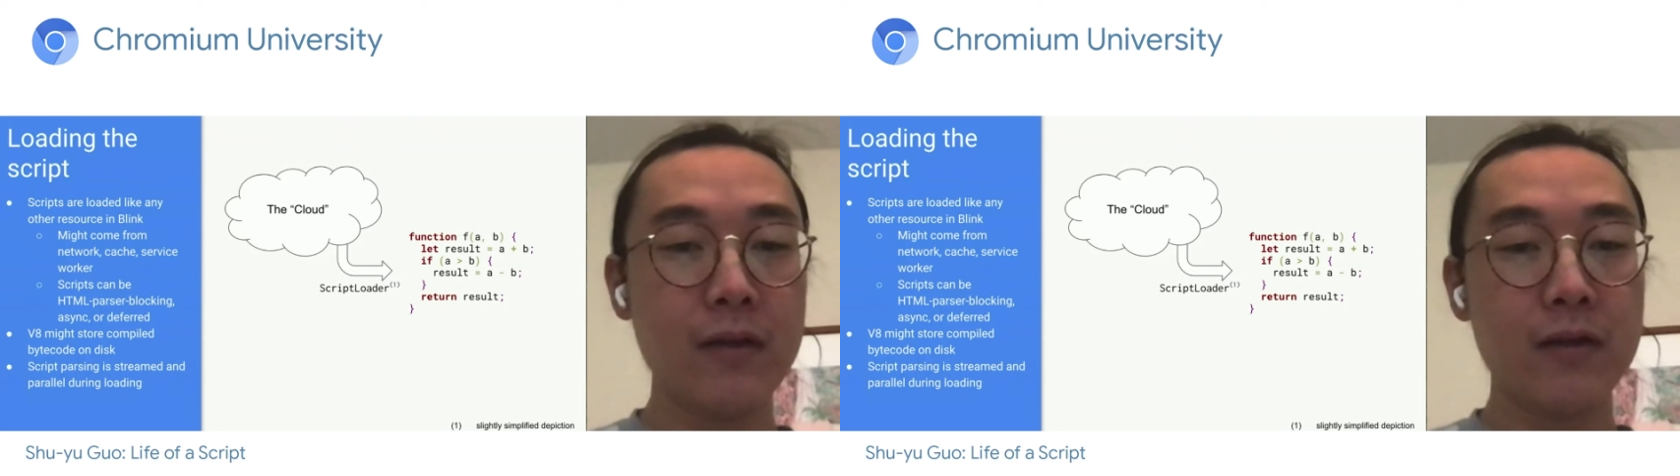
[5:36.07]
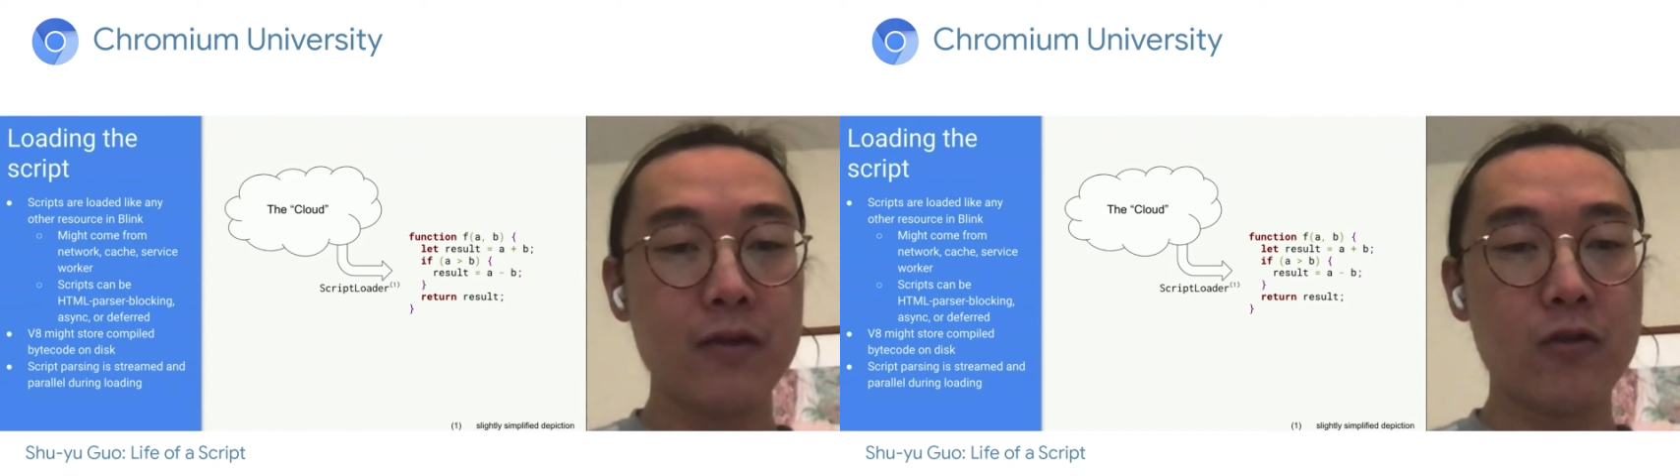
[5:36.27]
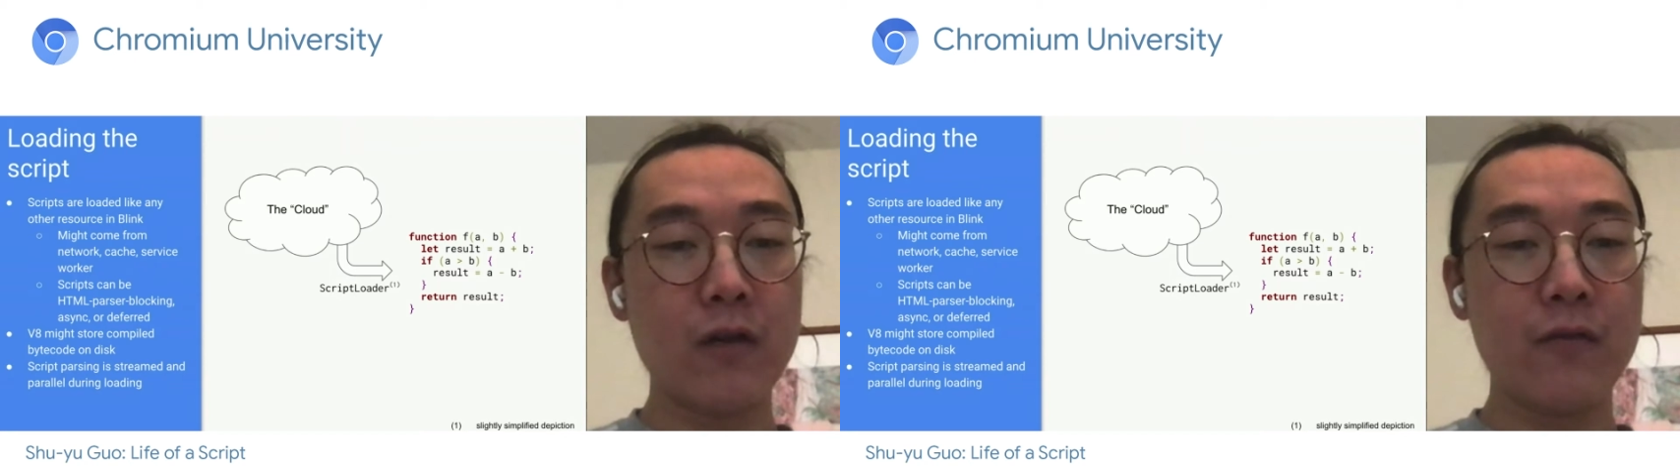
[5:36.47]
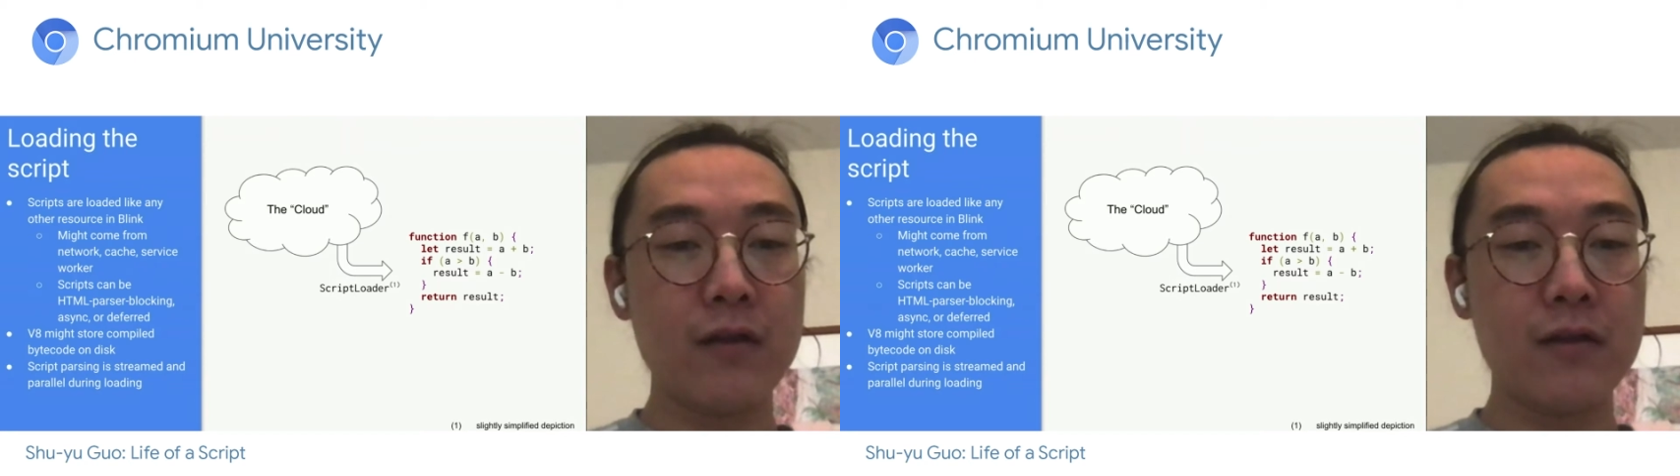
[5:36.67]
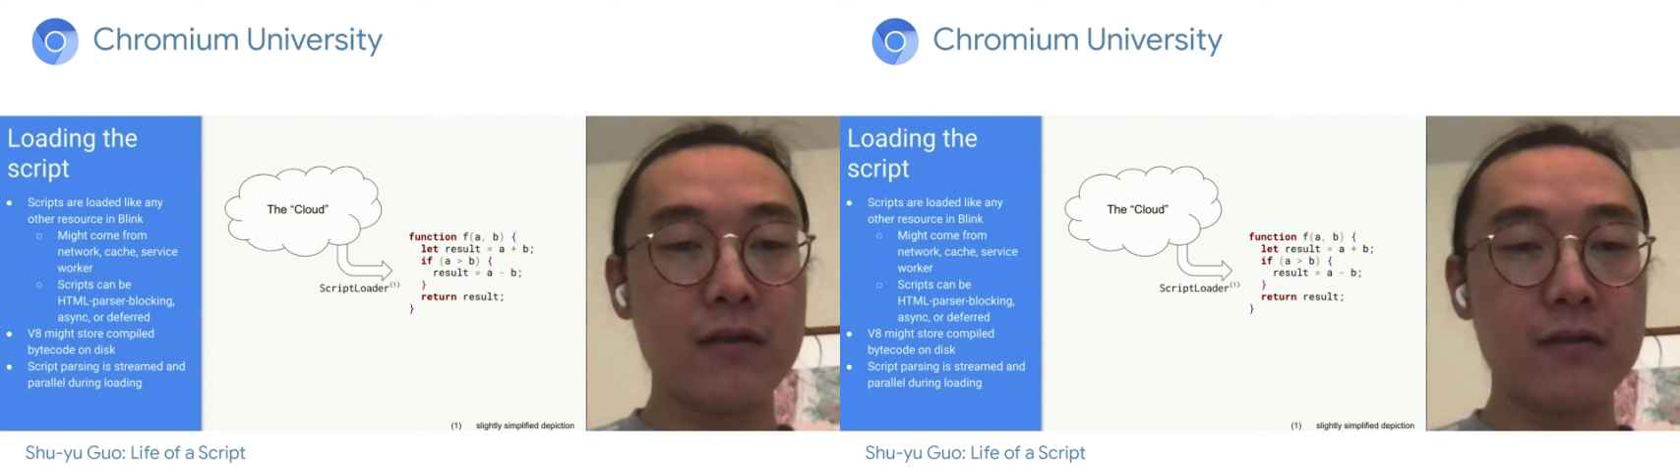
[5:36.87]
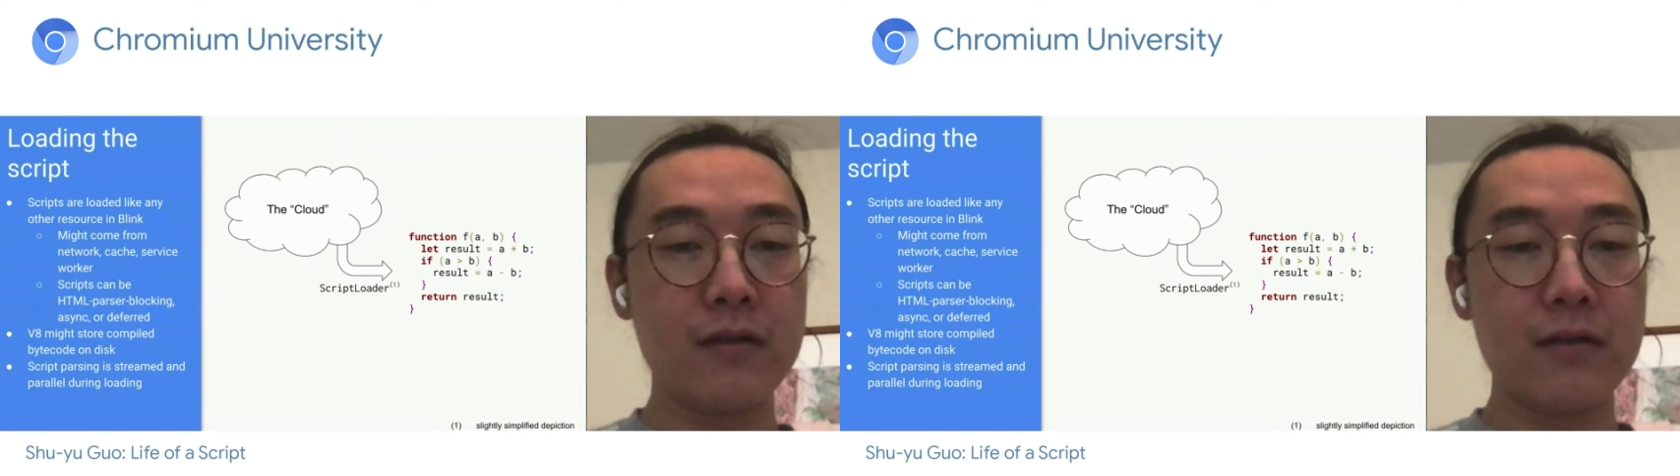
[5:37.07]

Short of it is,